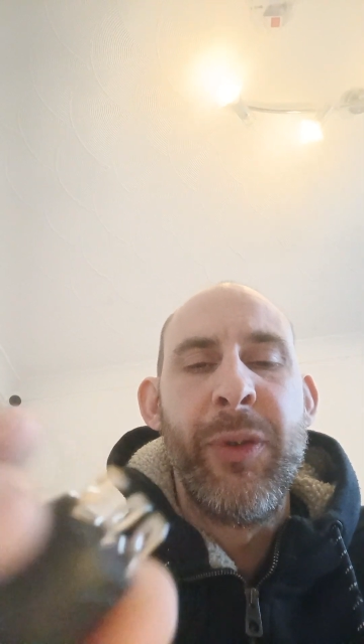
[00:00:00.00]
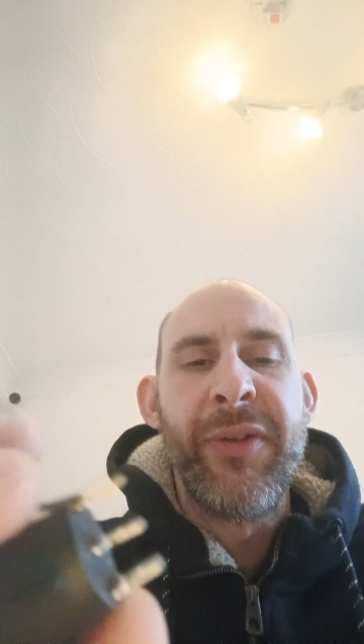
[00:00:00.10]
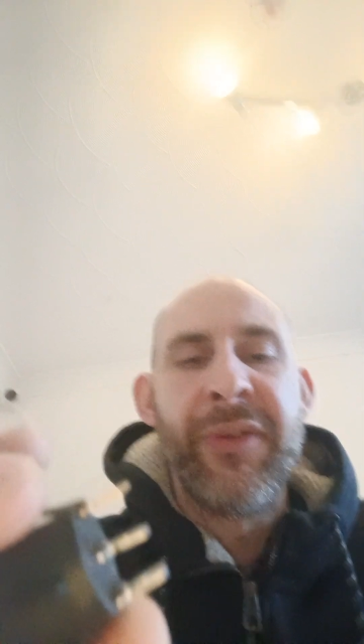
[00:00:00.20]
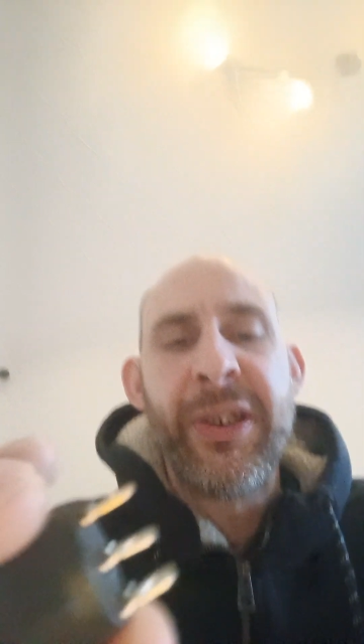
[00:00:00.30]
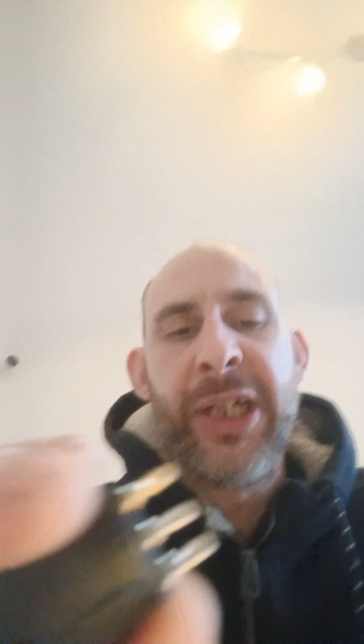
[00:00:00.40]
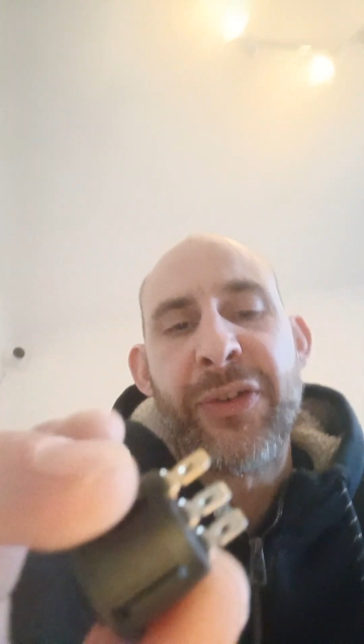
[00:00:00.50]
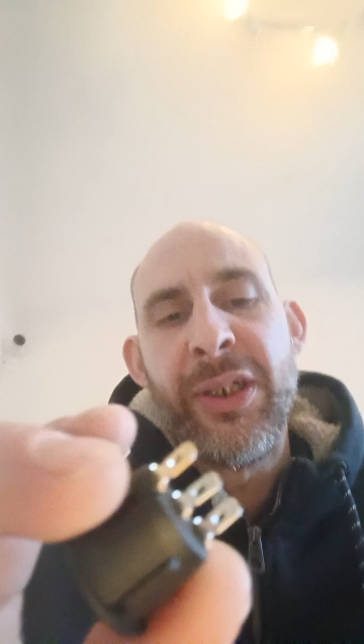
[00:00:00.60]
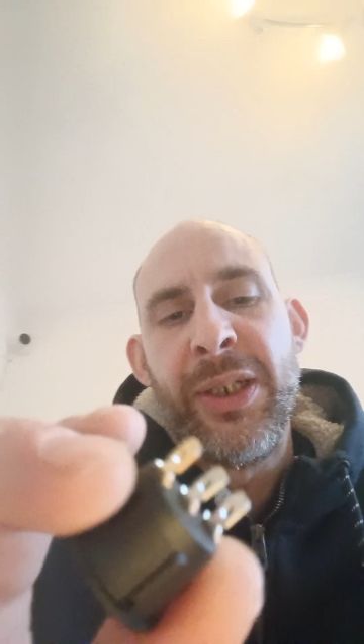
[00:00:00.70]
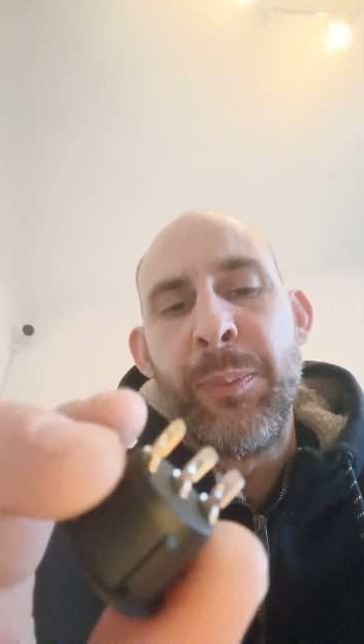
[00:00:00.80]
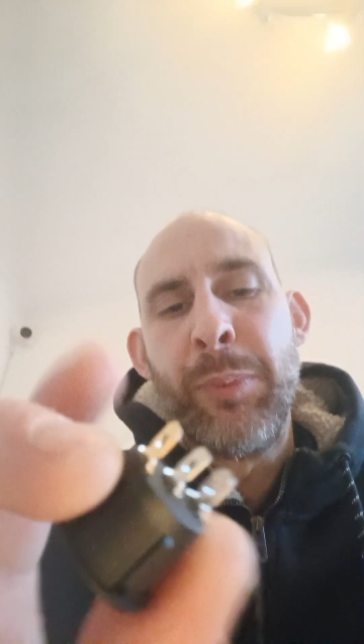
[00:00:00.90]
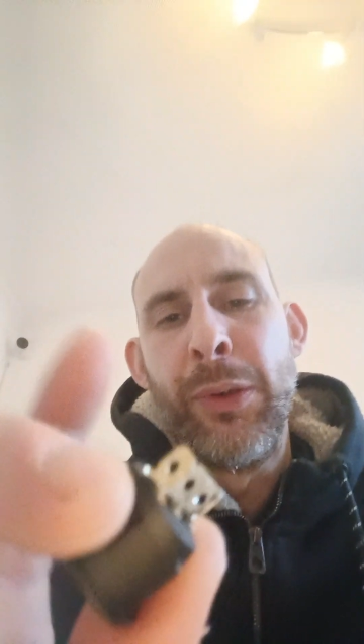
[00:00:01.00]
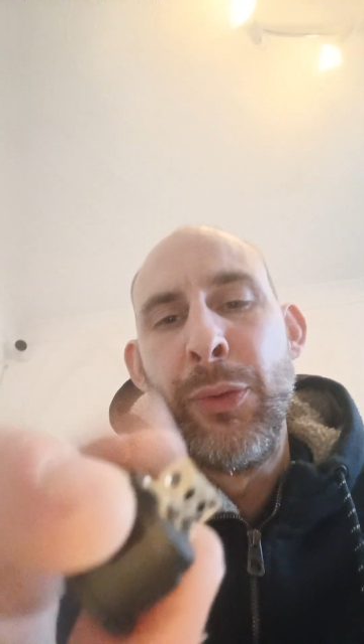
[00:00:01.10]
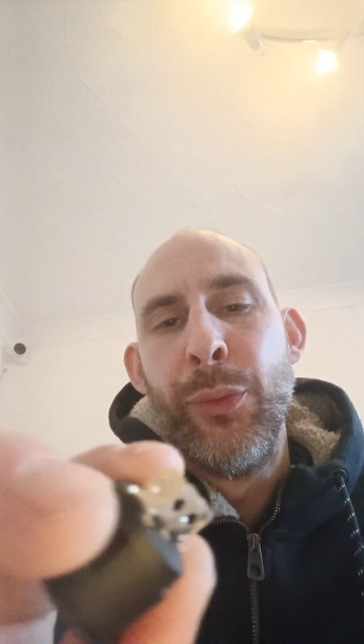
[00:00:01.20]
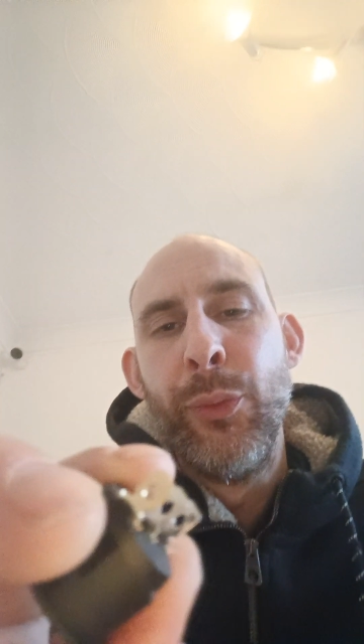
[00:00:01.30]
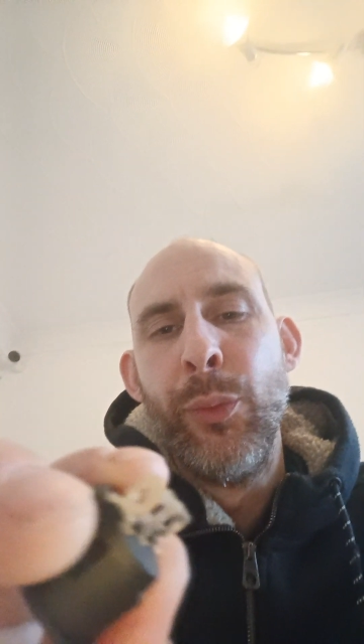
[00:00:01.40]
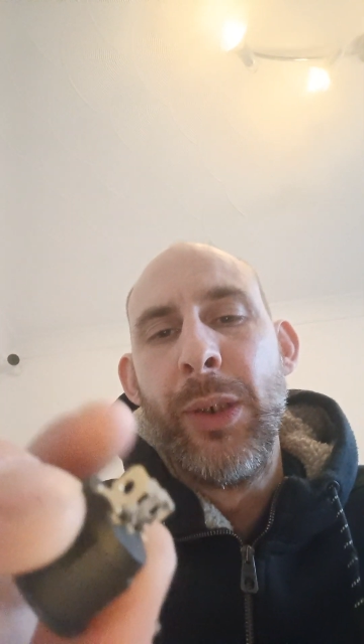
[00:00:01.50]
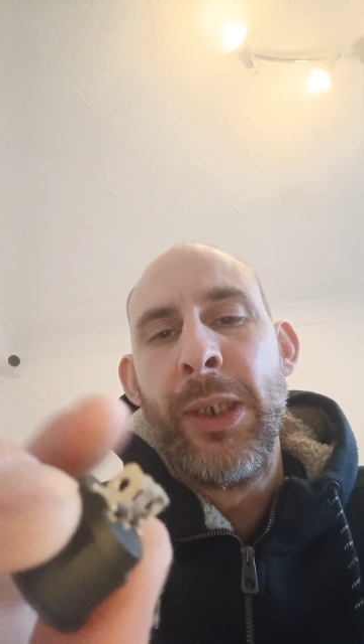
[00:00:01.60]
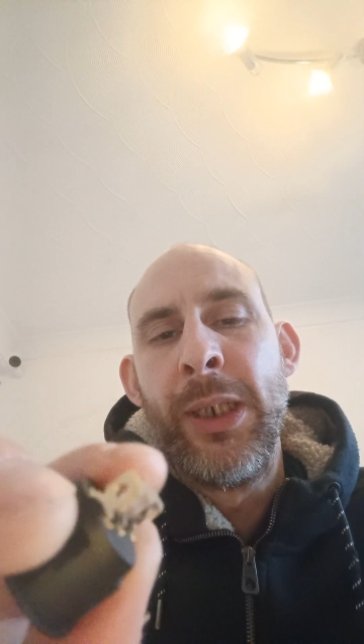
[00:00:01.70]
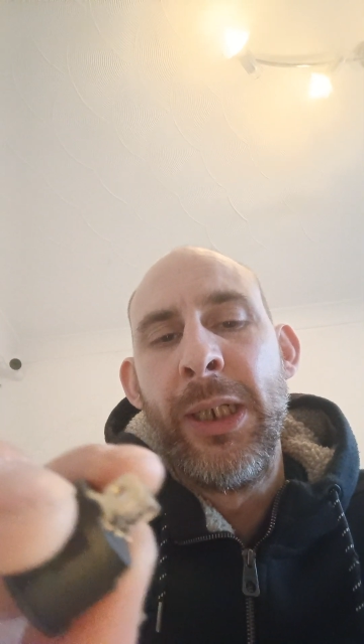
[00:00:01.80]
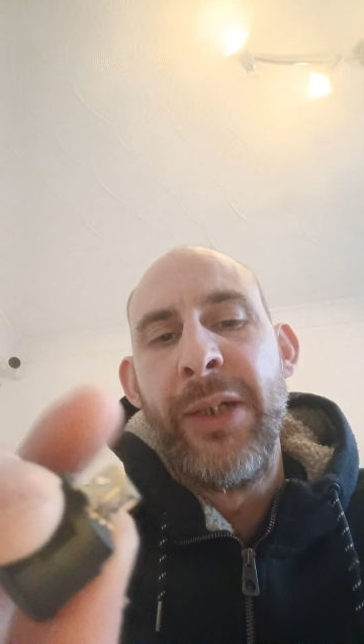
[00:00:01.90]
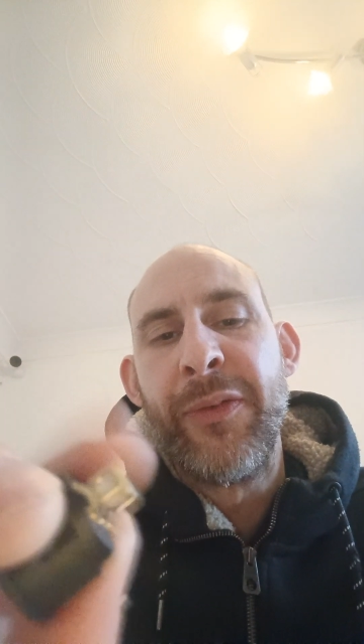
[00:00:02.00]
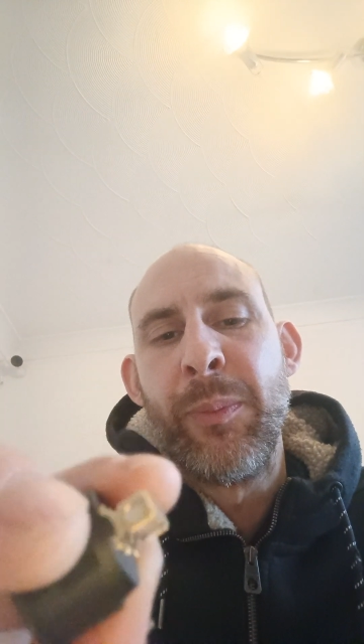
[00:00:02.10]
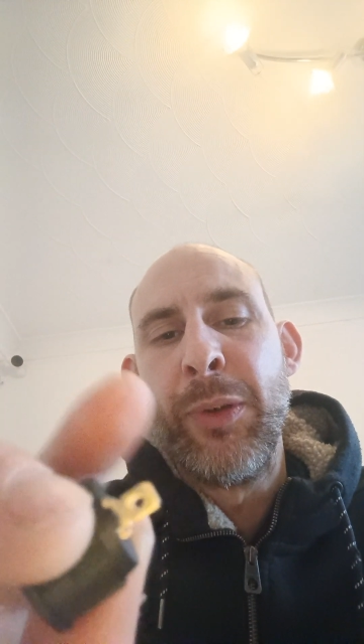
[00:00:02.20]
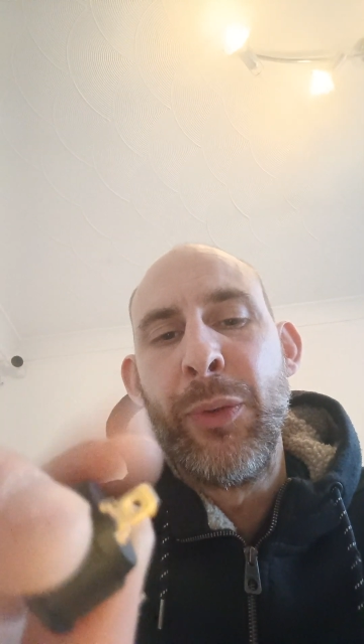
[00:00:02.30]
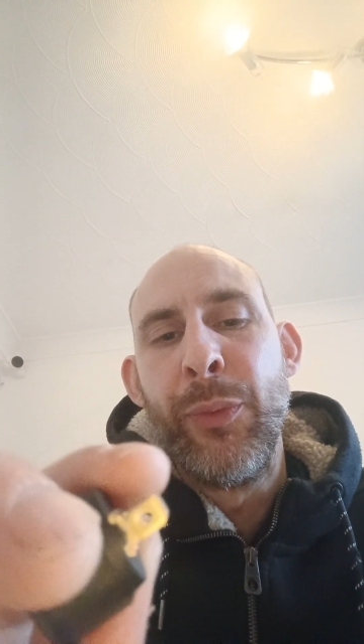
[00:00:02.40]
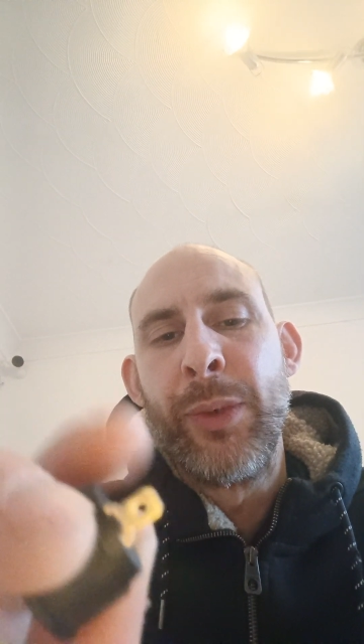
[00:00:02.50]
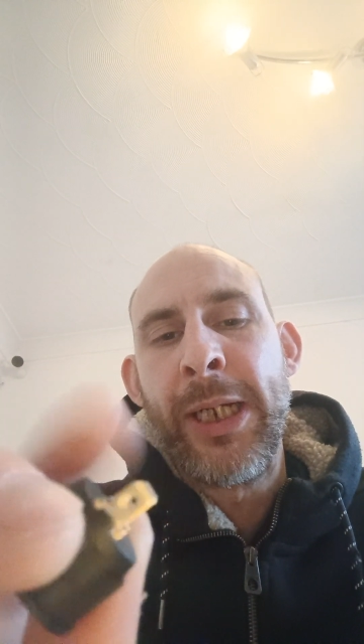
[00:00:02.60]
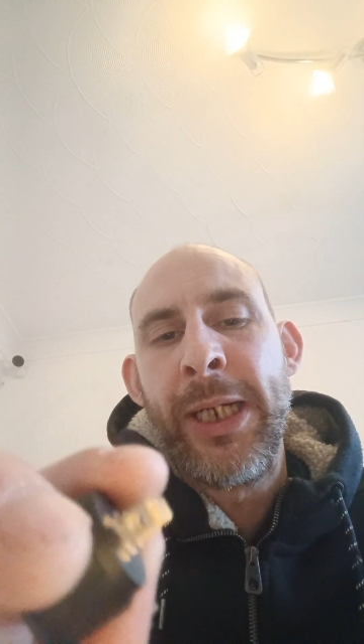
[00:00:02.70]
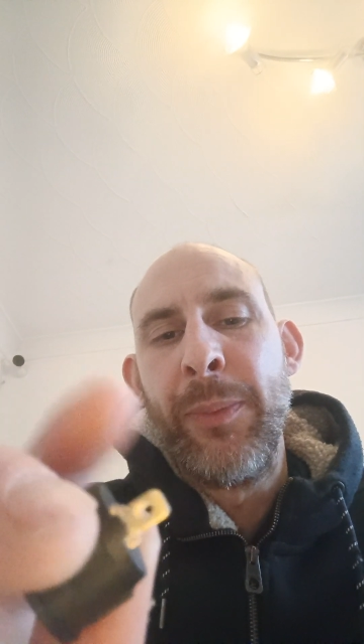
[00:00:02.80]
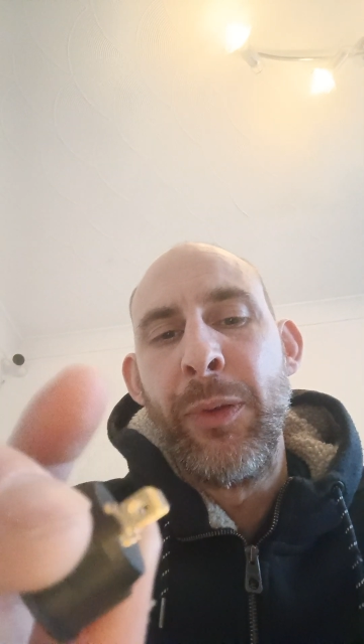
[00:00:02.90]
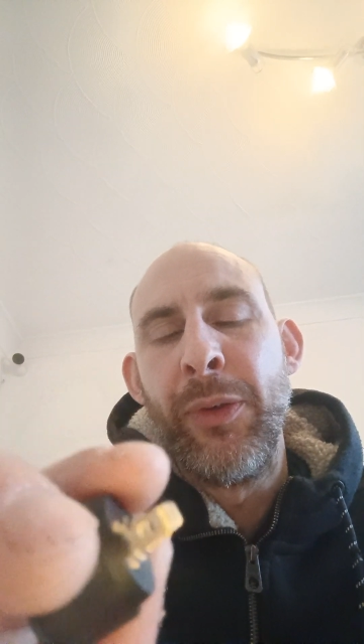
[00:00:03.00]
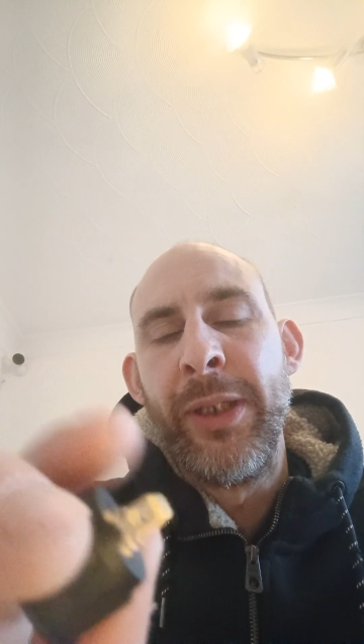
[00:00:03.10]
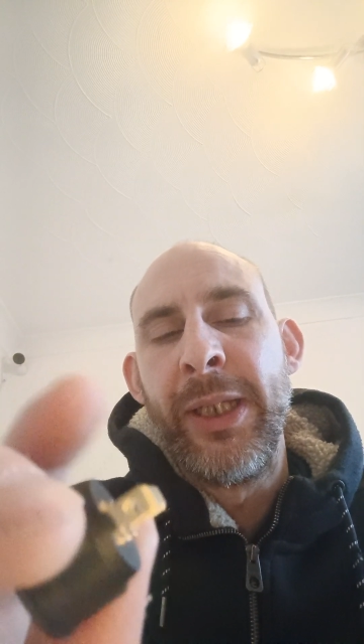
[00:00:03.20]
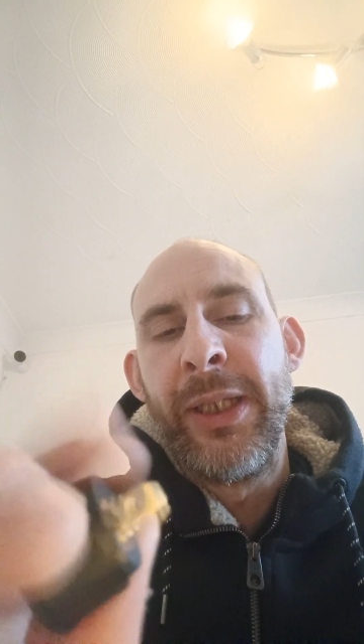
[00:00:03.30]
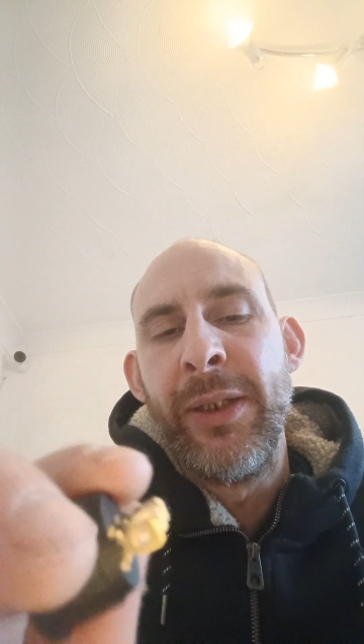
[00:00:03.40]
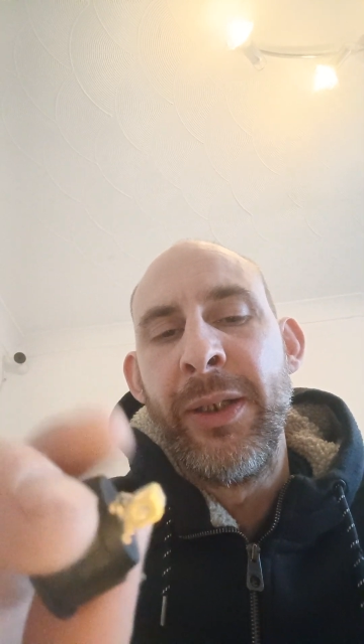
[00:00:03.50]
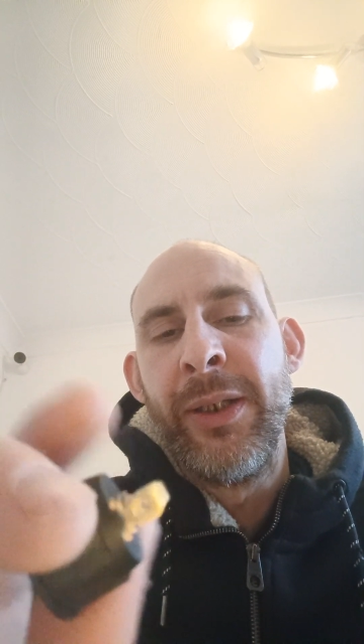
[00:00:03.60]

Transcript: which is actually blue. It's a blue cable on the